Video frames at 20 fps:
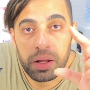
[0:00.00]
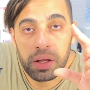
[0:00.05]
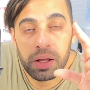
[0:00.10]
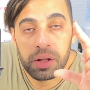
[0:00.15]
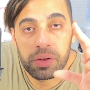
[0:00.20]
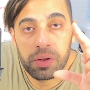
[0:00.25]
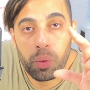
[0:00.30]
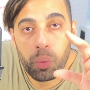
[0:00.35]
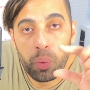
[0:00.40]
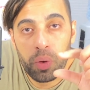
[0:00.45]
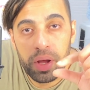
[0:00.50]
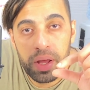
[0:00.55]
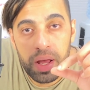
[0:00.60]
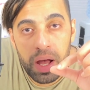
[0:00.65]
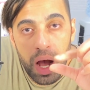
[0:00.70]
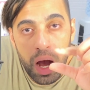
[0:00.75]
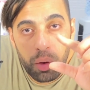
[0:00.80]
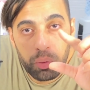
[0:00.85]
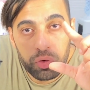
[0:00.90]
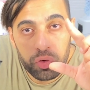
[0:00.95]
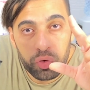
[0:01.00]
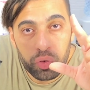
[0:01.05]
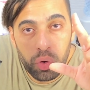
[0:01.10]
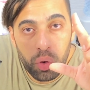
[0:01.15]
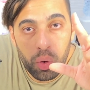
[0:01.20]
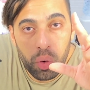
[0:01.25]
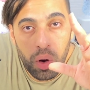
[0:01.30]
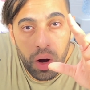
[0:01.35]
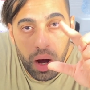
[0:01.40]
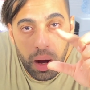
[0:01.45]
The way how it
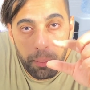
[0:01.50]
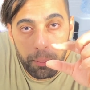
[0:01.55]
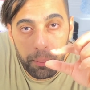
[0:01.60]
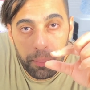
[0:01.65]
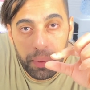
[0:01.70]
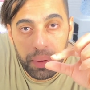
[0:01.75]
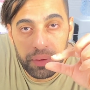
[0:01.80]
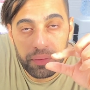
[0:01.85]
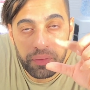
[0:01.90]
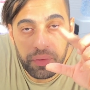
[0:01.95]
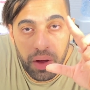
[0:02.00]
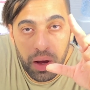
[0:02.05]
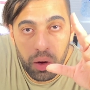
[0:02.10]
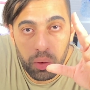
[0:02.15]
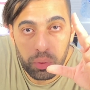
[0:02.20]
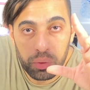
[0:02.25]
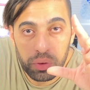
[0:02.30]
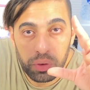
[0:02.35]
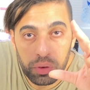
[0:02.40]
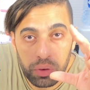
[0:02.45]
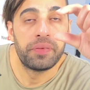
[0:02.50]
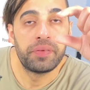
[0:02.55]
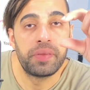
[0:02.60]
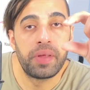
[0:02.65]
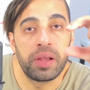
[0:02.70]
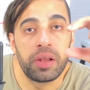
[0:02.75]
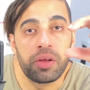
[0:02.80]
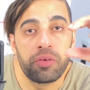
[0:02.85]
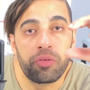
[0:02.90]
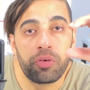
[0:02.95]
go up and down, the
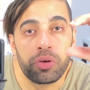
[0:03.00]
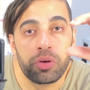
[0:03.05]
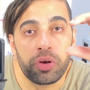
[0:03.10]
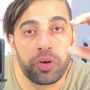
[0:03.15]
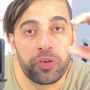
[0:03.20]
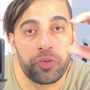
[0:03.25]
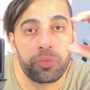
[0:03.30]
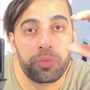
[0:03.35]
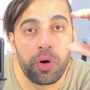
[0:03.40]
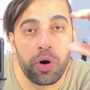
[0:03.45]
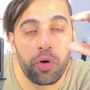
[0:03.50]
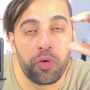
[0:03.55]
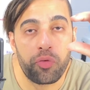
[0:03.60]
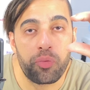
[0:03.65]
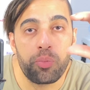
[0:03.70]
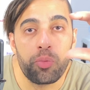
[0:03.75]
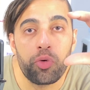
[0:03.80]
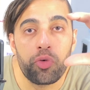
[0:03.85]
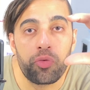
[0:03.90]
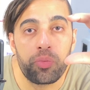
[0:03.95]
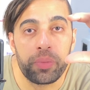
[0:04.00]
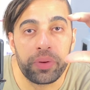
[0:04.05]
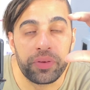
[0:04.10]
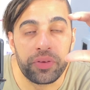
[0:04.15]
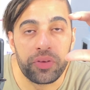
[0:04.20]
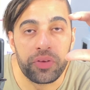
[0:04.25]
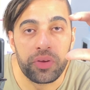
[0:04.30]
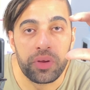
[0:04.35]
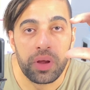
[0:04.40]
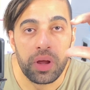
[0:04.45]
level is of
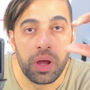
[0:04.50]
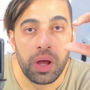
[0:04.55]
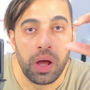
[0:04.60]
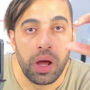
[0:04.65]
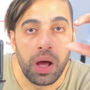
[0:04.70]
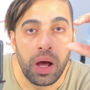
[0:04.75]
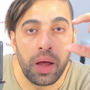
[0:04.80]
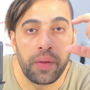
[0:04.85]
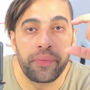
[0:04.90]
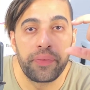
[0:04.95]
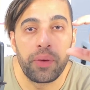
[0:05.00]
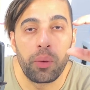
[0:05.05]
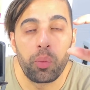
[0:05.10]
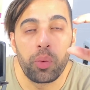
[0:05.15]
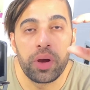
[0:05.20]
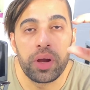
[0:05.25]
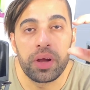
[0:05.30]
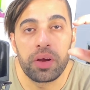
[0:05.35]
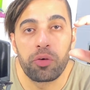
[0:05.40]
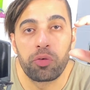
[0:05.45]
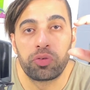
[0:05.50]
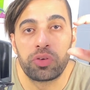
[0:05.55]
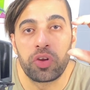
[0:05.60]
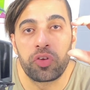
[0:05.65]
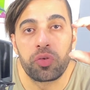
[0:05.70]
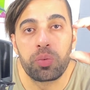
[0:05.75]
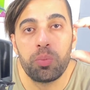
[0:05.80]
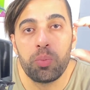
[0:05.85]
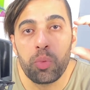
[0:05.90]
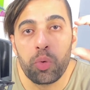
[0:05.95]
movement, and the way of the
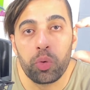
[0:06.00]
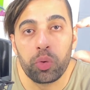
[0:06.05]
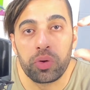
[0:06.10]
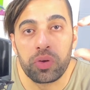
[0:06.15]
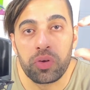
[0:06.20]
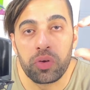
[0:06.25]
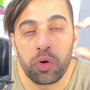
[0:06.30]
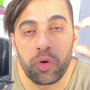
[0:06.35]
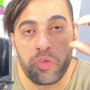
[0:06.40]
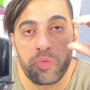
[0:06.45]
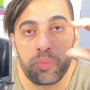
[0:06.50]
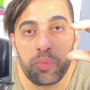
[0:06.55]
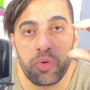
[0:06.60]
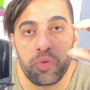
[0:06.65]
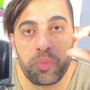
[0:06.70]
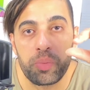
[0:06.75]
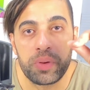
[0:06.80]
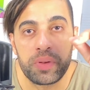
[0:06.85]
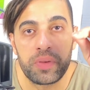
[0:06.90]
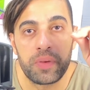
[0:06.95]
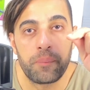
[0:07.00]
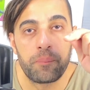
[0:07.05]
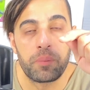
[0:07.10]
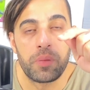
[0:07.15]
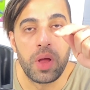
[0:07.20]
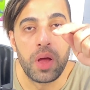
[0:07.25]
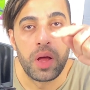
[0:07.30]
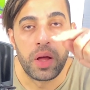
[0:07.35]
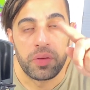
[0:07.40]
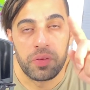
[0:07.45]
smooth of movement.
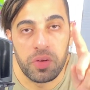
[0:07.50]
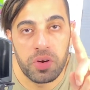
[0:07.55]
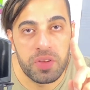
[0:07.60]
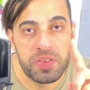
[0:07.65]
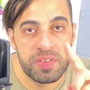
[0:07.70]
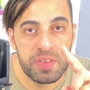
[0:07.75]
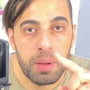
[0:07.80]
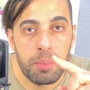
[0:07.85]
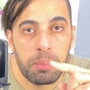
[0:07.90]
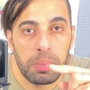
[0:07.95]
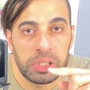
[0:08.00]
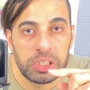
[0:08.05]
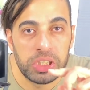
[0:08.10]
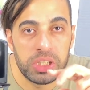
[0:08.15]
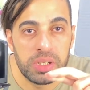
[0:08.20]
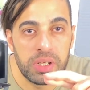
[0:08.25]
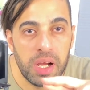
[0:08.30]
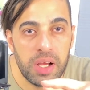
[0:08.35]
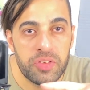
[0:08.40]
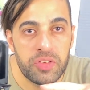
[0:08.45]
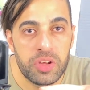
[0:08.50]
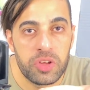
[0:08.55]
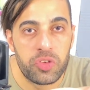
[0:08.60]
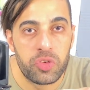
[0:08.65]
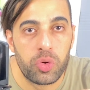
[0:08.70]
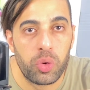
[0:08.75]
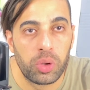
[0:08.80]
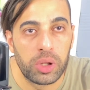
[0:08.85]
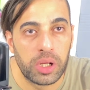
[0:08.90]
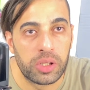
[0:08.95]
There is some machine, guys, it's
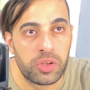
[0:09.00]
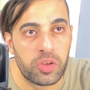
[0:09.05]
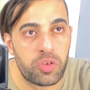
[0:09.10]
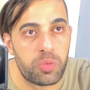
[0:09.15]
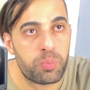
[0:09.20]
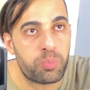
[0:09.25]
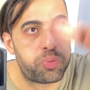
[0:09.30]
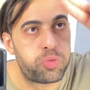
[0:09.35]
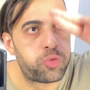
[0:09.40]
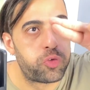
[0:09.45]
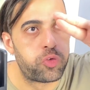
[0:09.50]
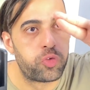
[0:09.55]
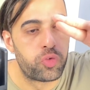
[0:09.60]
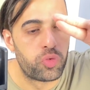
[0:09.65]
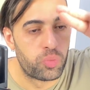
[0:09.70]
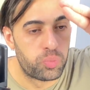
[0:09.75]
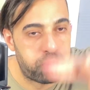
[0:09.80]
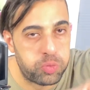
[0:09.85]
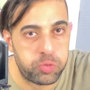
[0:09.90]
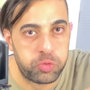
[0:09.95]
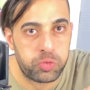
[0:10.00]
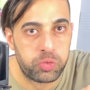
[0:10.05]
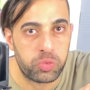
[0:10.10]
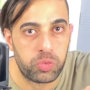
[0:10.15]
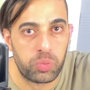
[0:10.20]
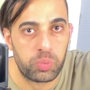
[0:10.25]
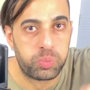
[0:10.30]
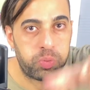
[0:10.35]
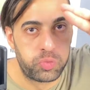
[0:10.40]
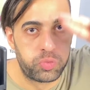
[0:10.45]
go like this, poof, poof,
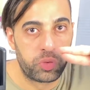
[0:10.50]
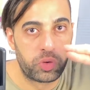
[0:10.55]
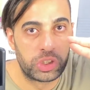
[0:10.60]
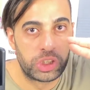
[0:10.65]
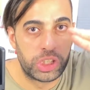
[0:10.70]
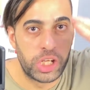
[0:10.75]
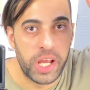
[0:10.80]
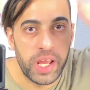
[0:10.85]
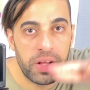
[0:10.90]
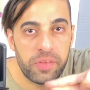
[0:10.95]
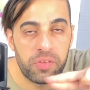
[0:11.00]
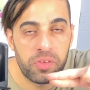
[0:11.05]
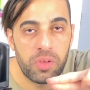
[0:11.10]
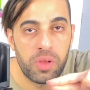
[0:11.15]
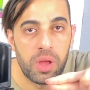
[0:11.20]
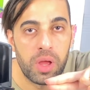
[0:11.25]
poof, she hit,